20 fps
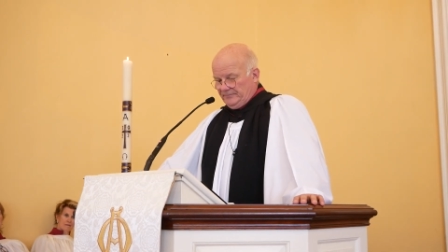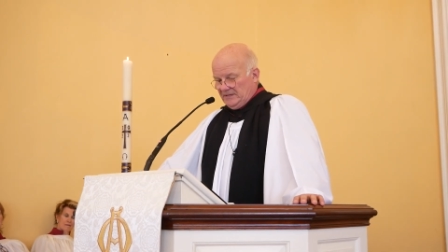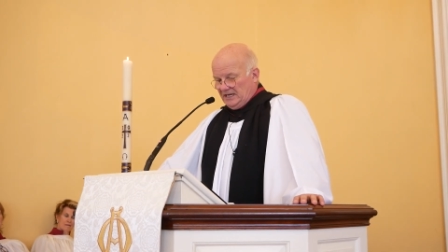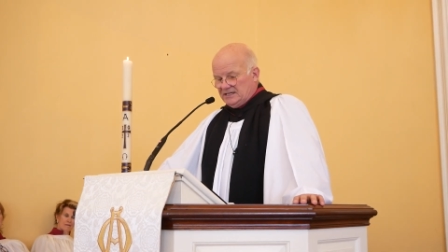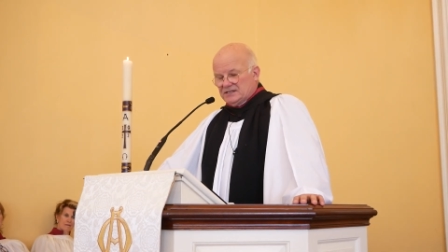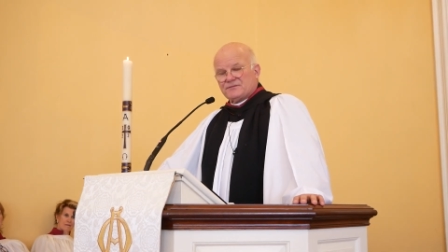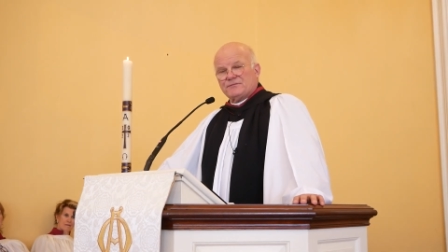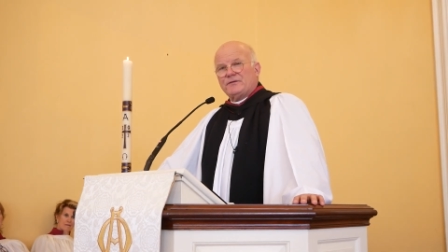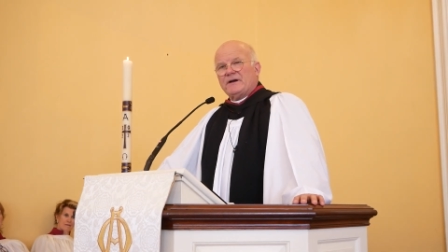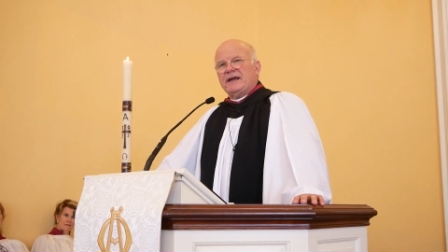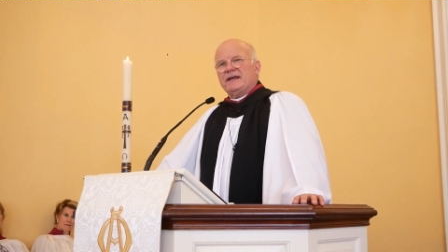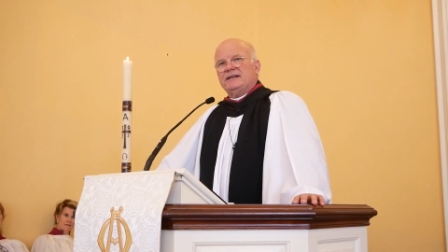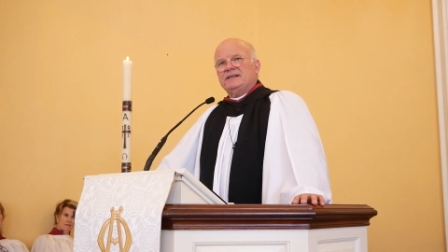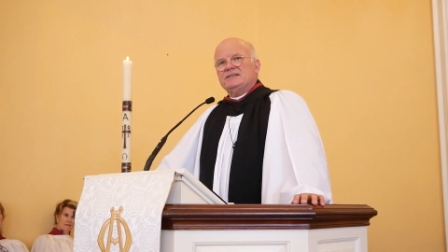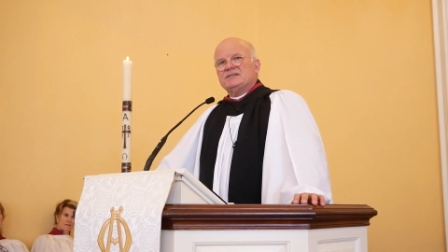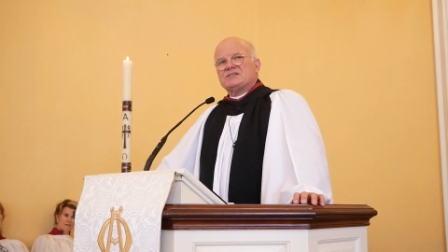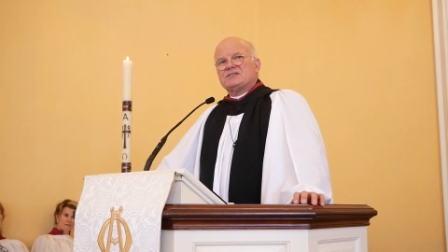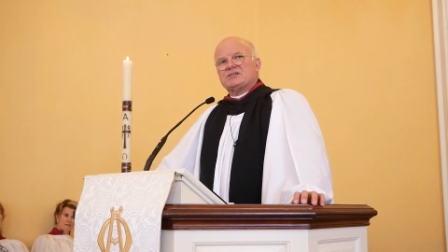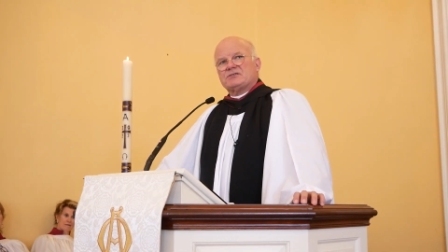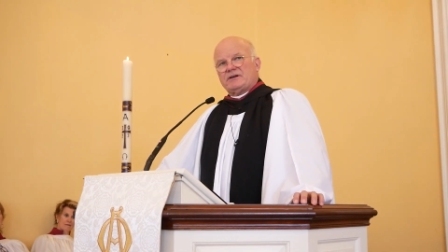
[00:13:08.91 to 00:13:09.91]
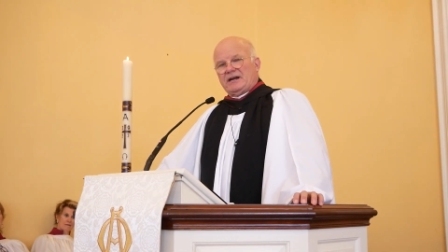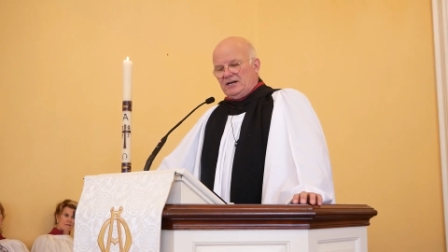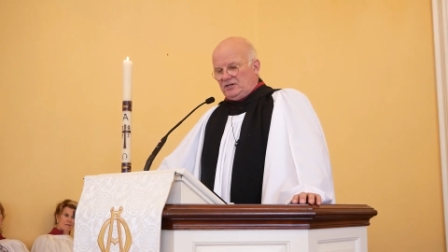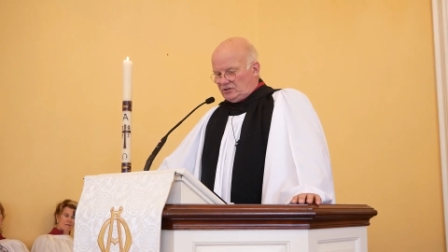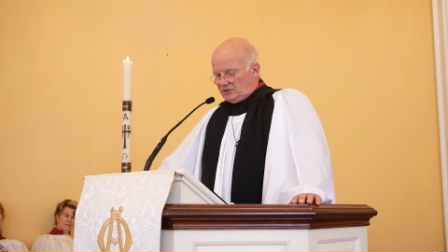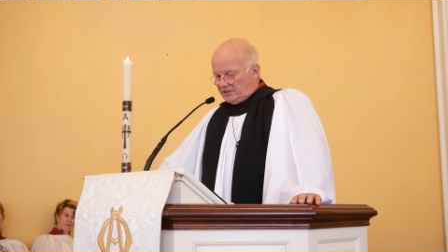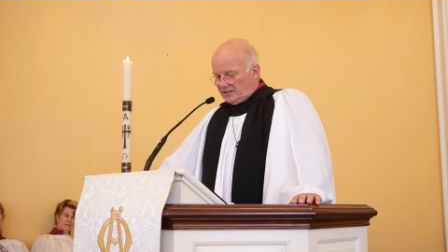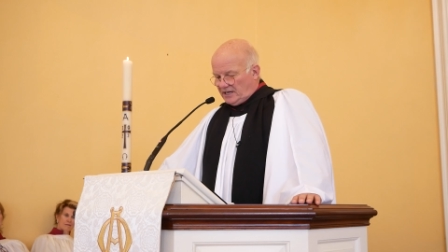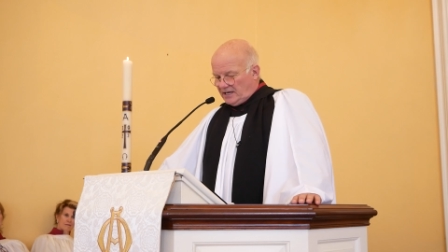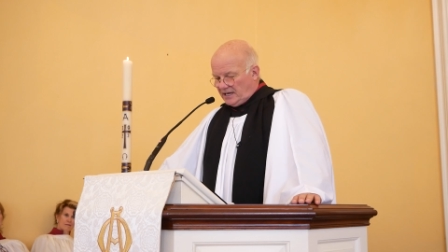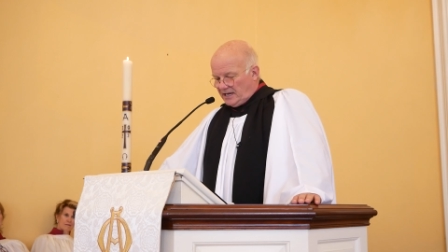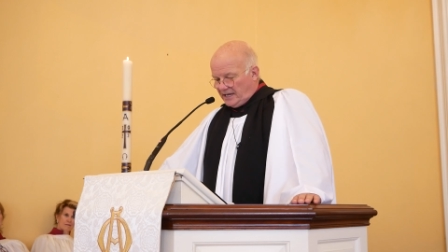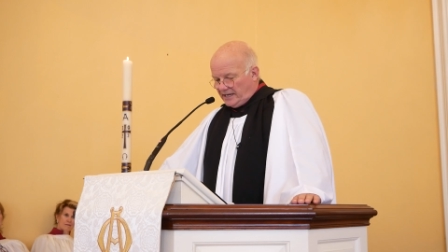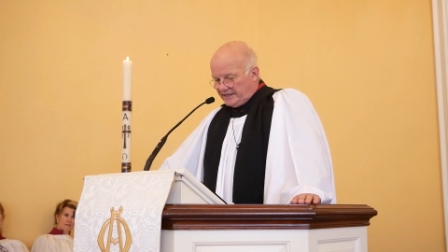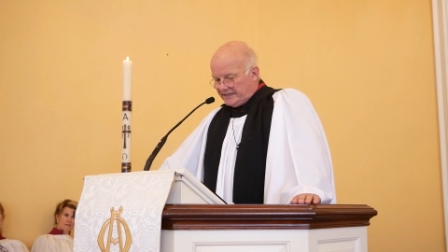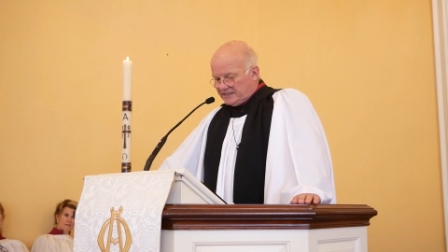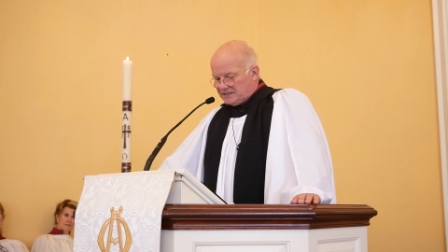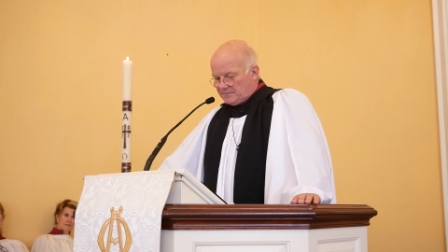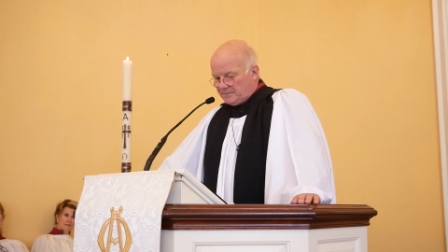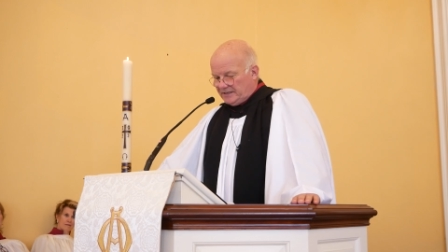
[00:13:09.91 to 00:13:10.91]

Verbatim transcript: His friends scratched their heads,